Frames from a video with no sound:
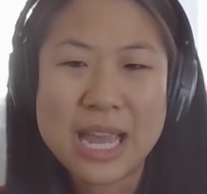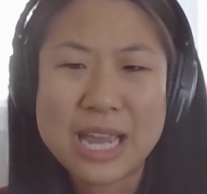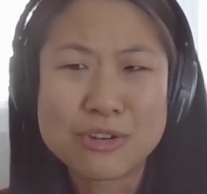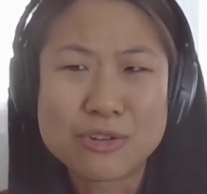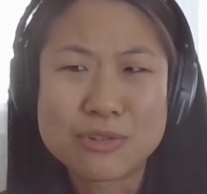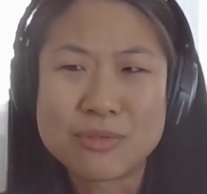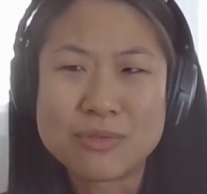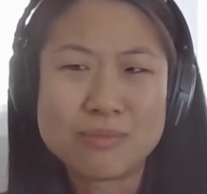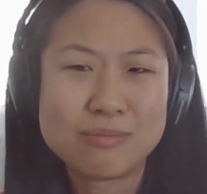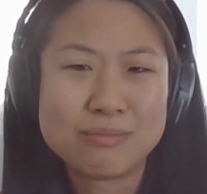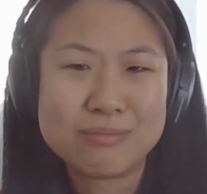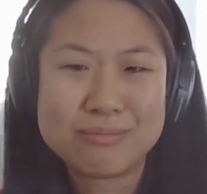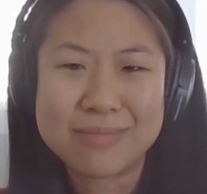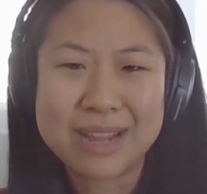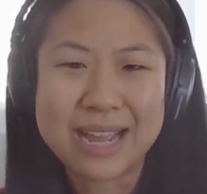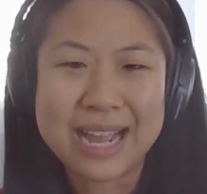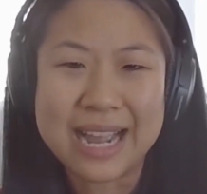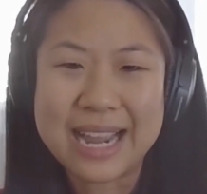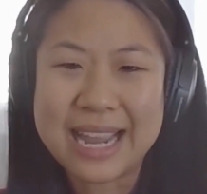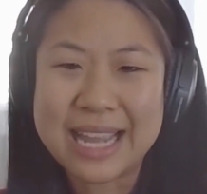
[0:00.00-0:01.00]
And
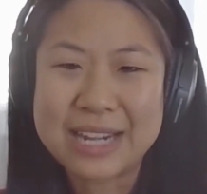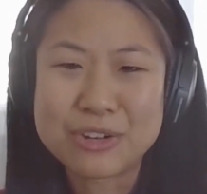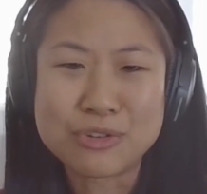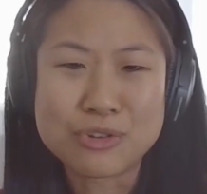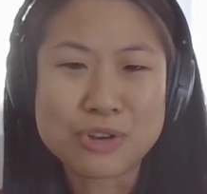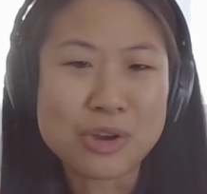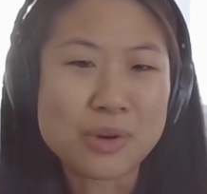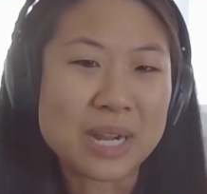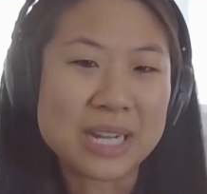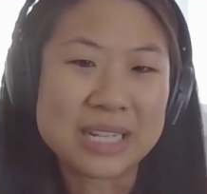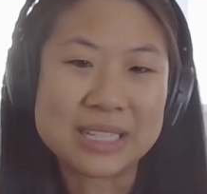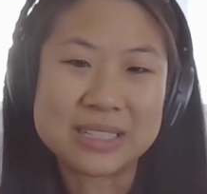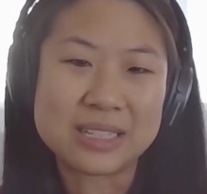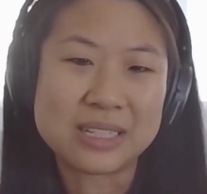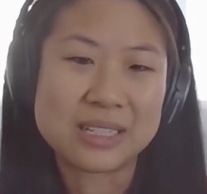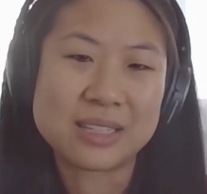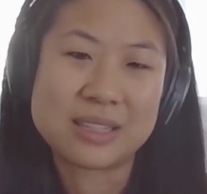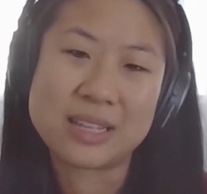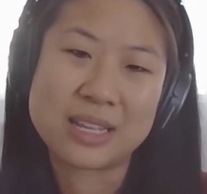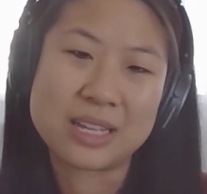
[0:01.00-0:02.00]
I had no
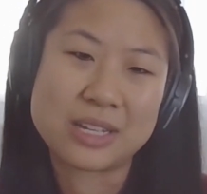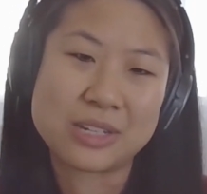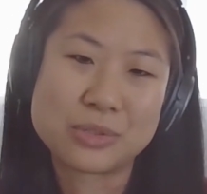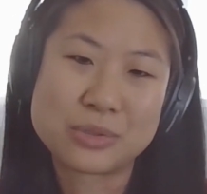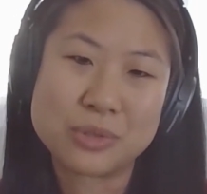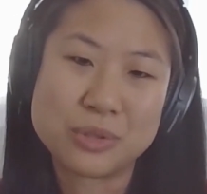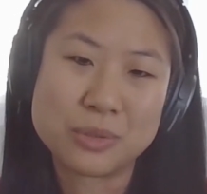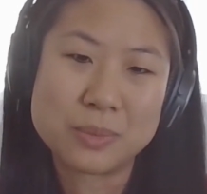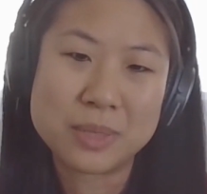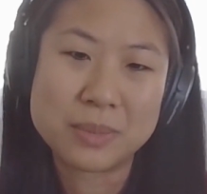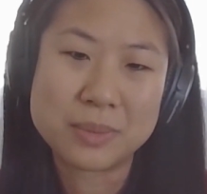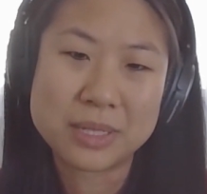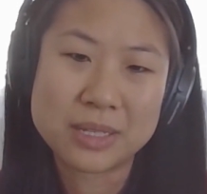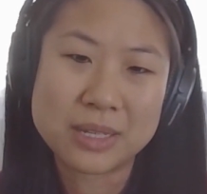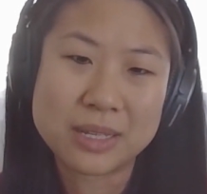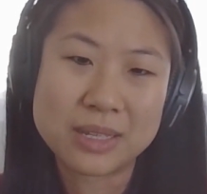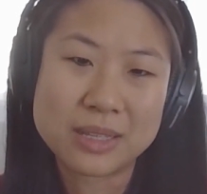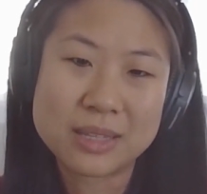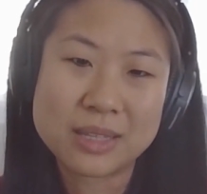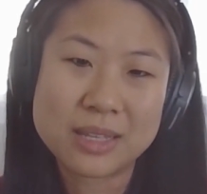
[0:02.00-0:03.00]
idea that they had a school of public
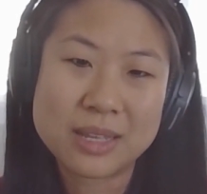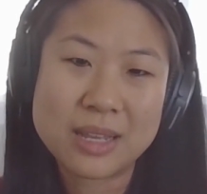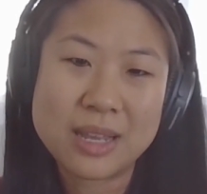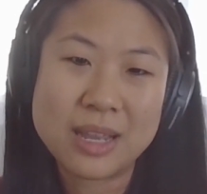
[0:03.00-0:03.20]
health.